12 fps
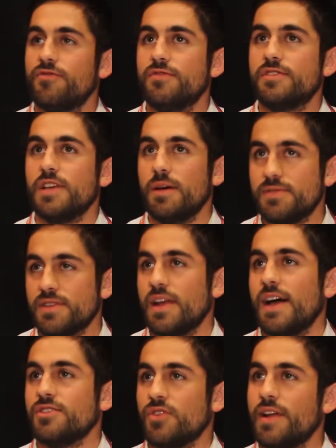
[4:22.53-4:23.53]

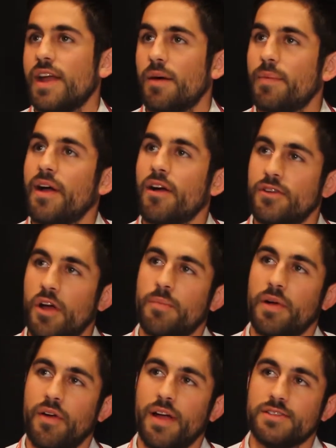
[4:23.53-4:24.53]
subsidized right now by our
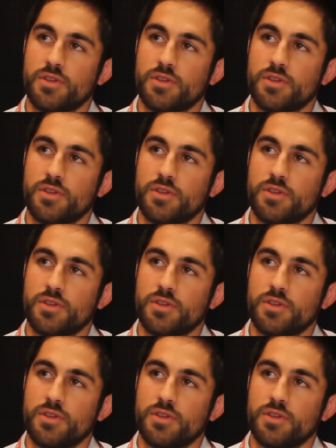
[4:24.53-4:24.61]
DARPA grant,